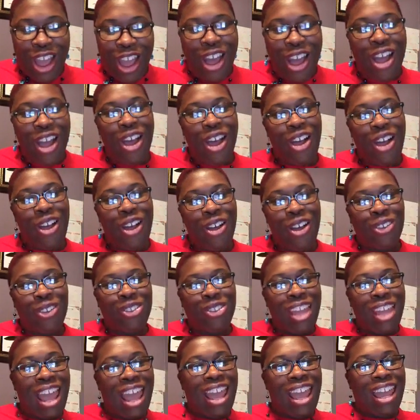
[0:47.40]
Oh,
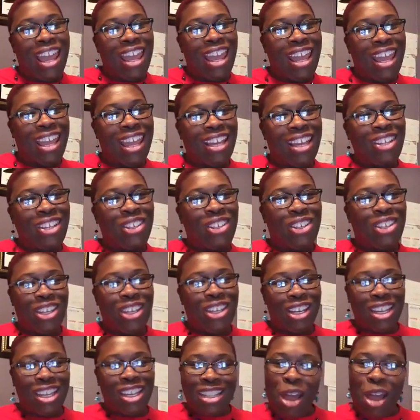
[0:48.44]
thanks.
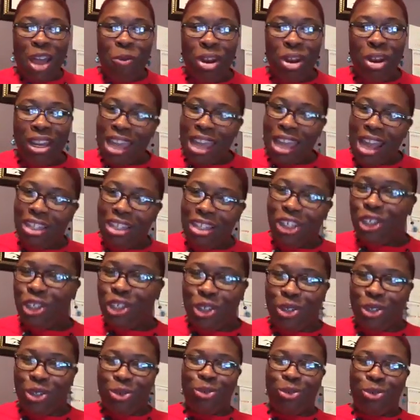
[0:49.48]
Because I want to catch
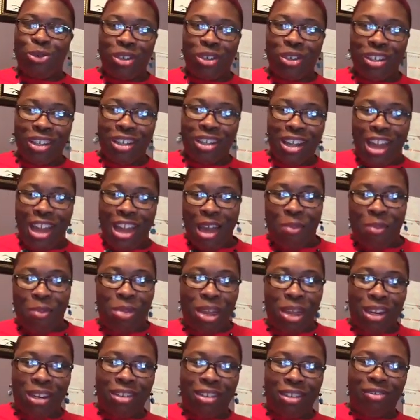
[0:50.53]
you. I've
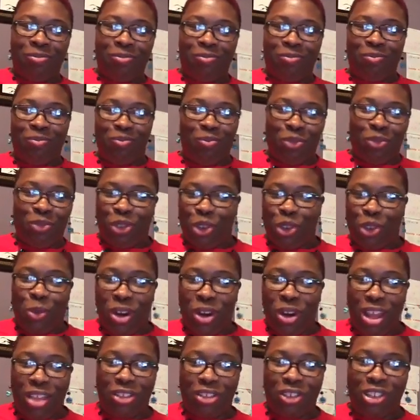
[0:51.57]
been
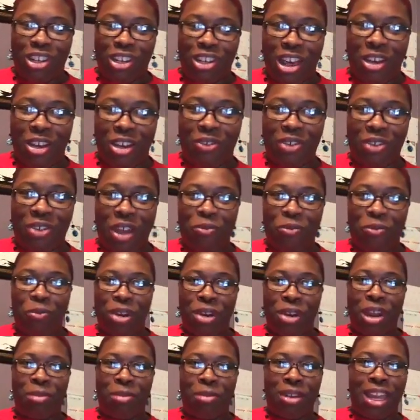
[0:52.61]
doing other stuff. Haven't
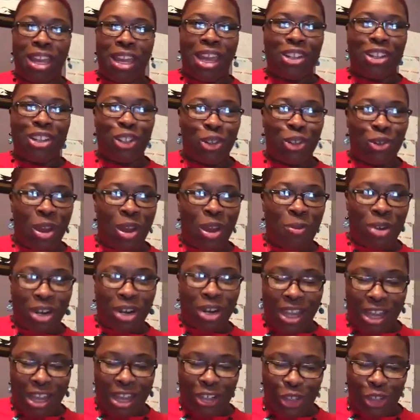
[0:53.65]
been able to catch you. I want
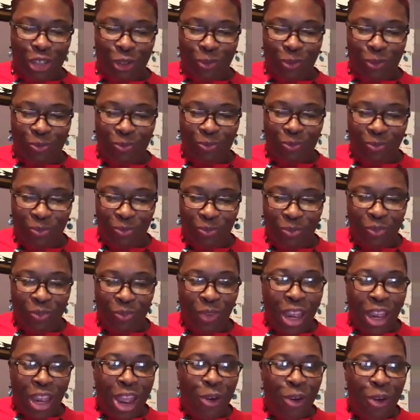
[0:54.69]
to catch you.
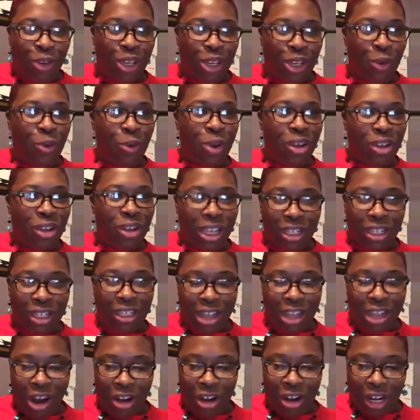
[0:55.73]
So we'll get
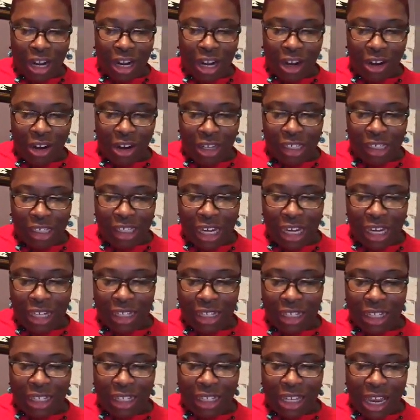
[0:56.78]
started here in
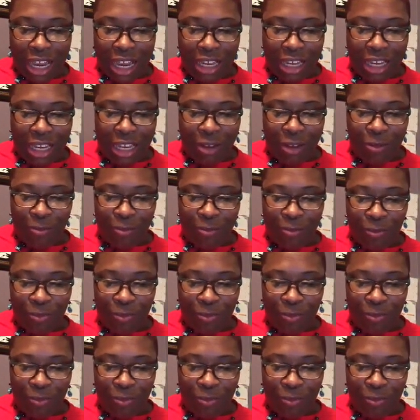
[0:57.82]
just a second.